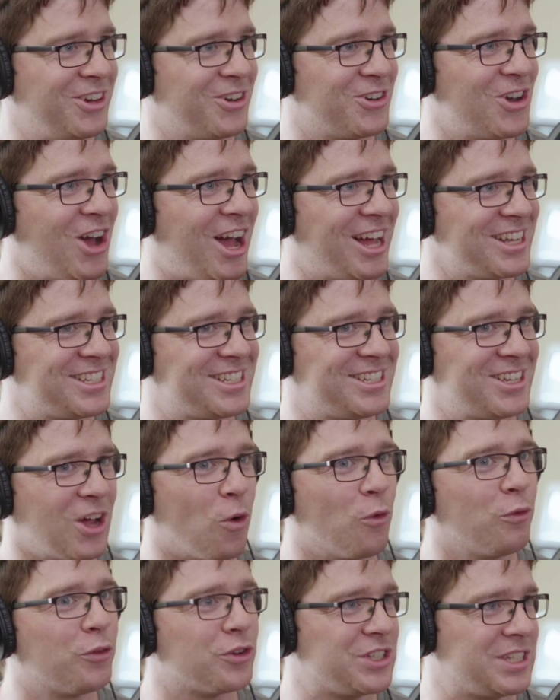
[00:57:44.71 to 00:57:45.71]
You're not
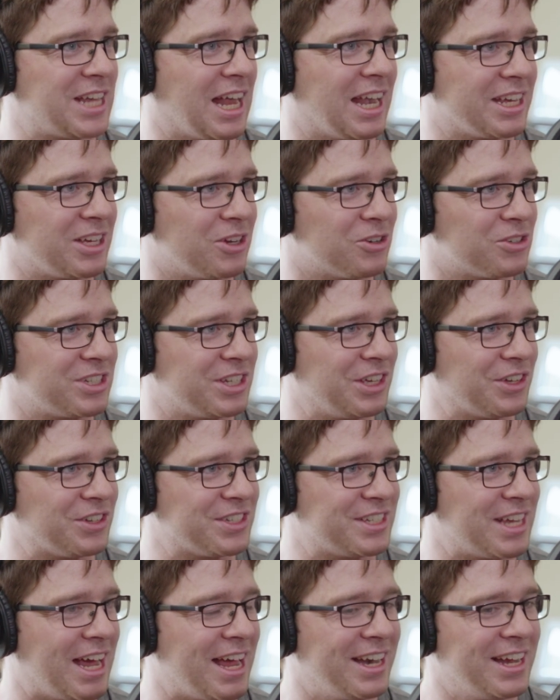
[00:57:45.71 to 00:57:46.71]
overselling your skill
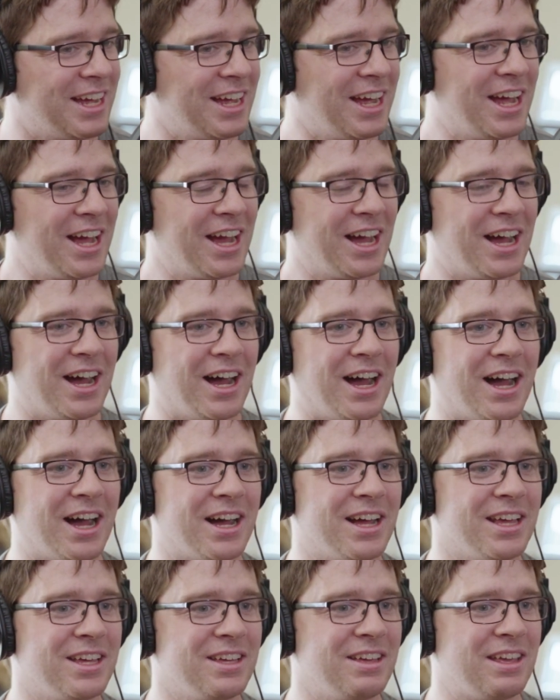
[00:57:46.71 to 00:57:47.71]
set.
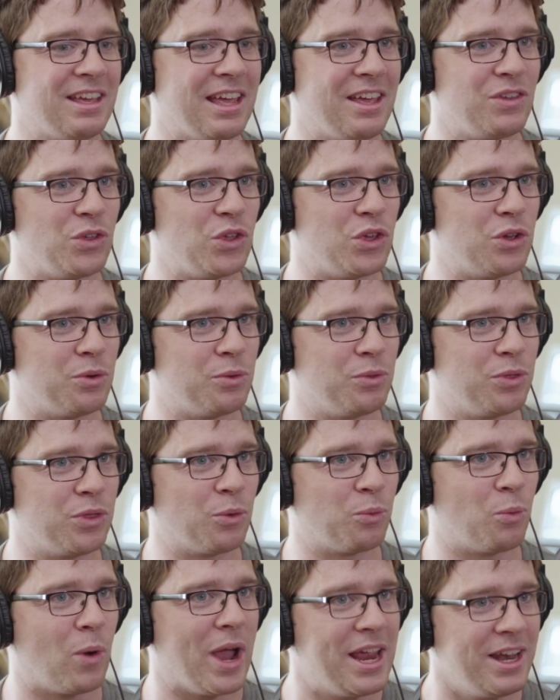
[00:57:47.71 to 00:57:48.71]

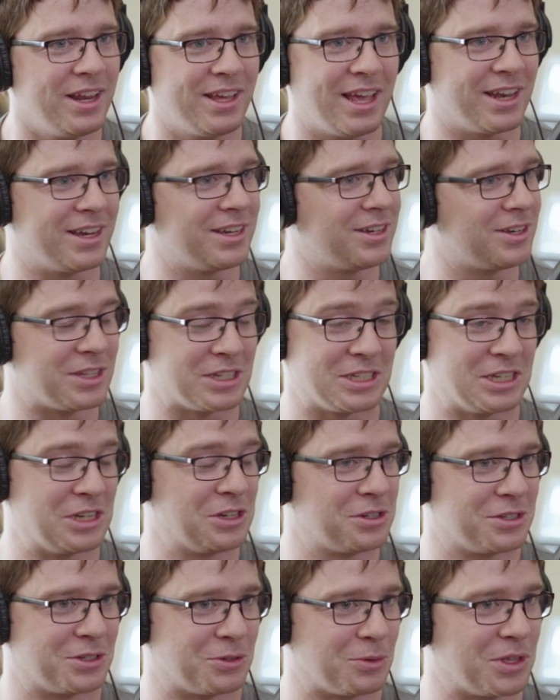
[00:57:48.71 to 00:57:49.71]
The way to get into this
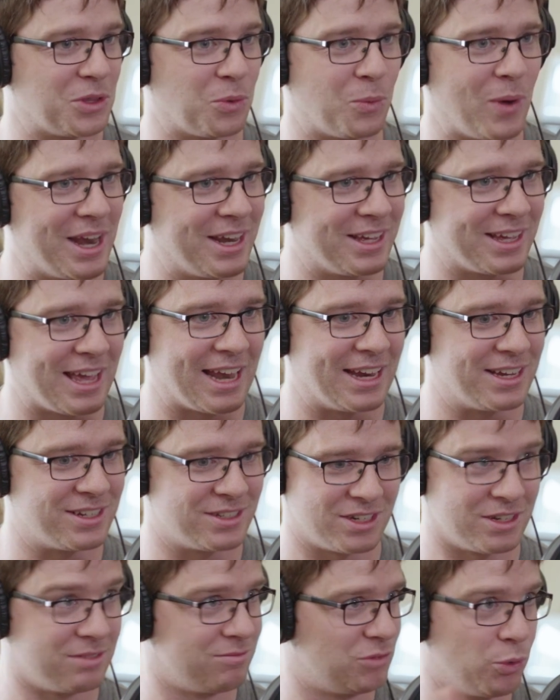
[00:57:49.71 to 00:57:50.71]
industry, the way to get
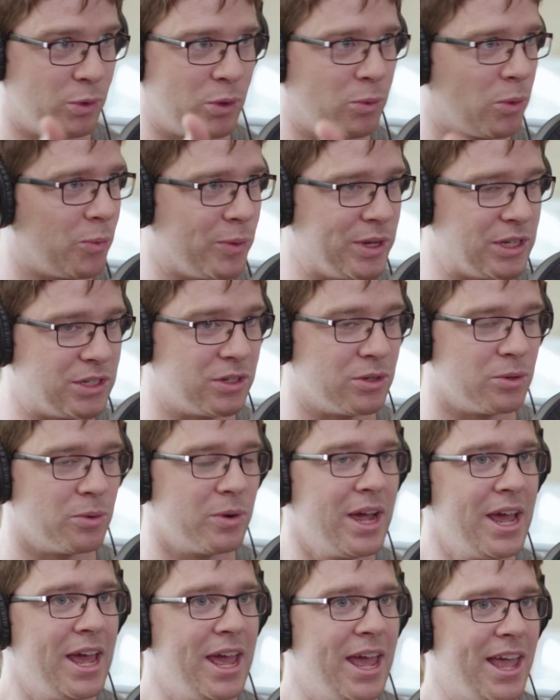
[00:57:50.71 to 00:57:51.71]
into doing what we
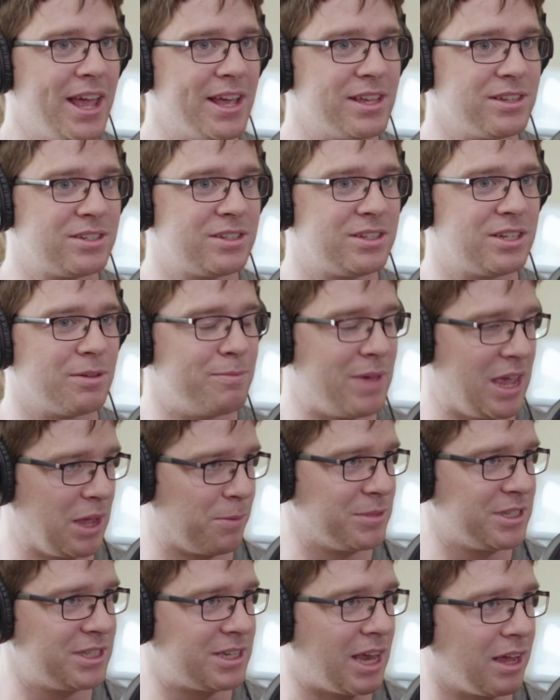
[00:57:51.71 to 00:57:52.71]
do, is to
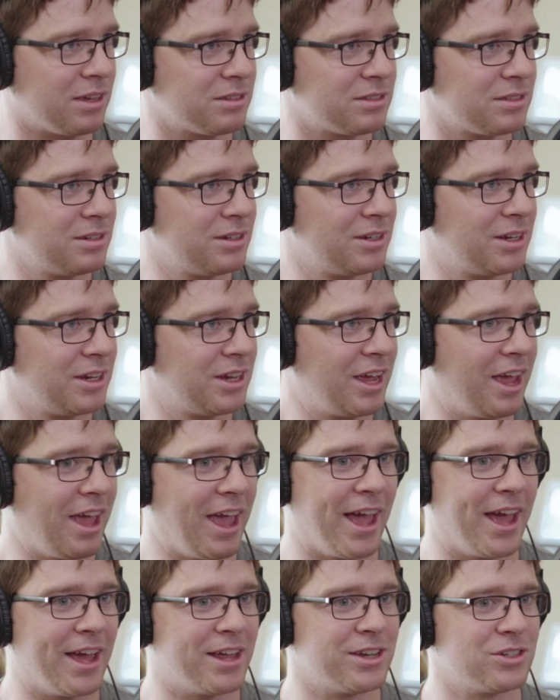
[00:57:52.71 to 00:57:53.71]
make mistakes
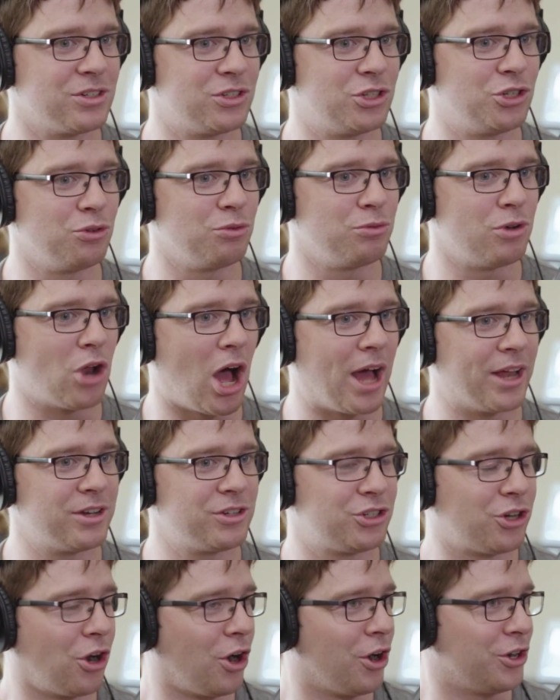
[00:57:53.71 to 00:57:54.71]
and to
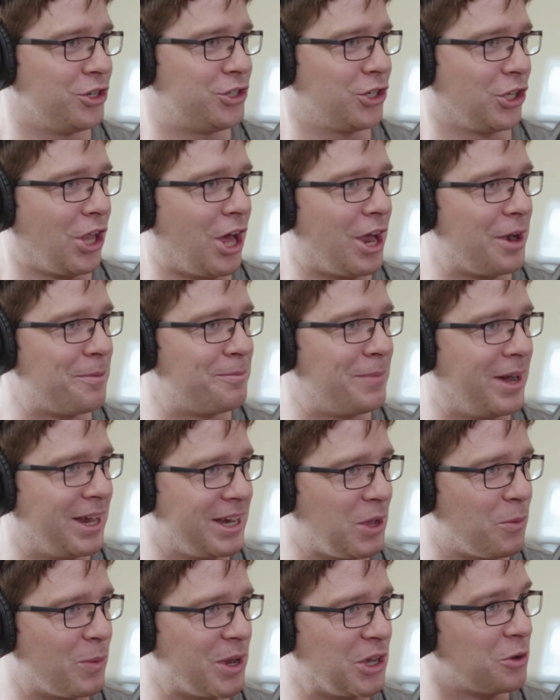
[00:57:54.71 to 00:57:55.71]
not charge a lot of
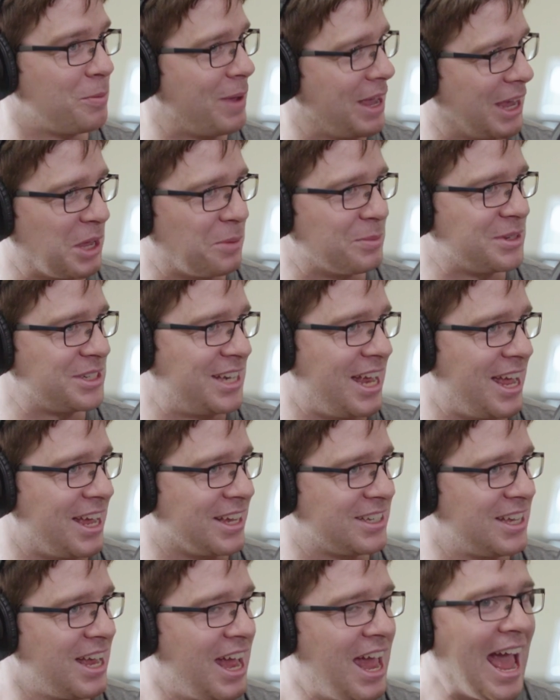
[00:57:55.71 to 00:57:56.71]
money when you're making
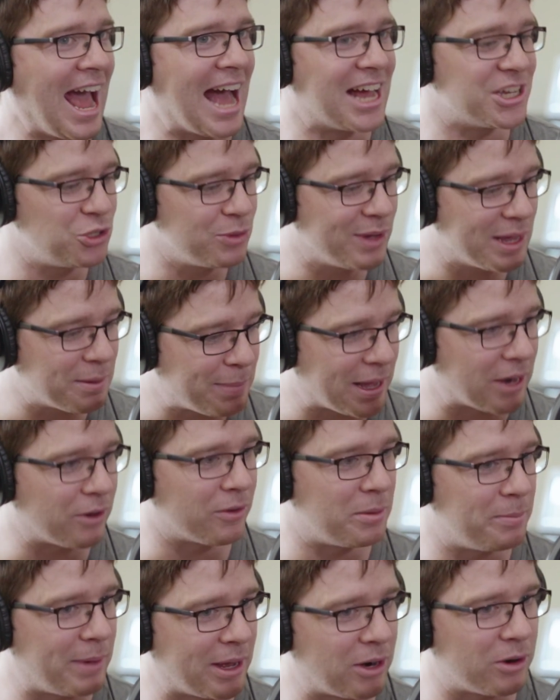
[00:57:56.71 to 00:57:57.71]
mistakes. As you get
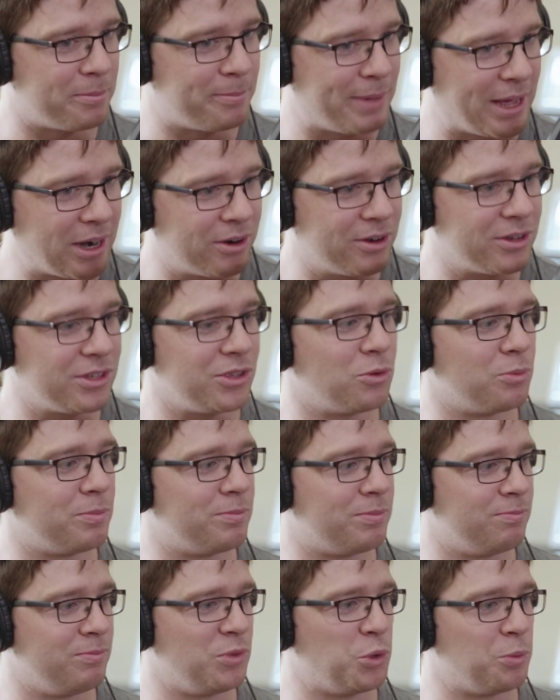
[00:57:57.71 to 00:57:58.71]
better and better and better, you
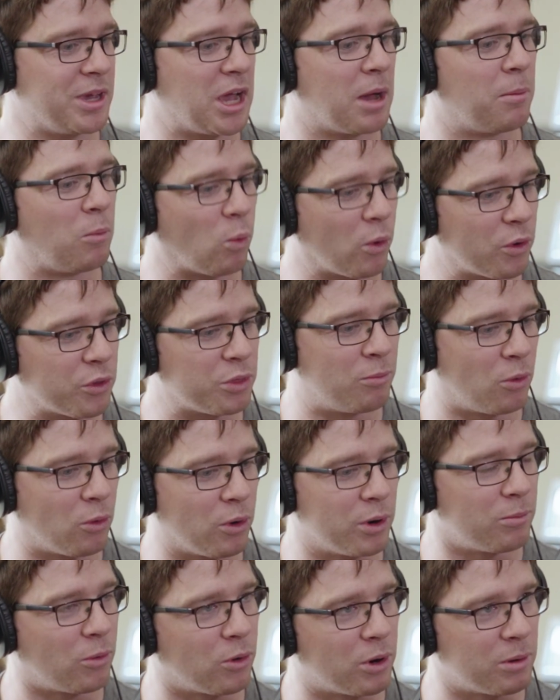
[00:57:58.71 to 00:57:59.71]
become worth
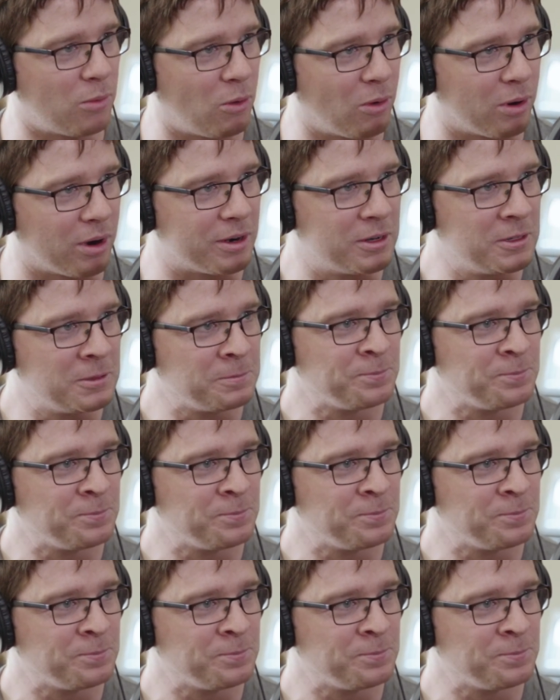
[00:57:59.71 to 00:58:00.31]
more and more and more.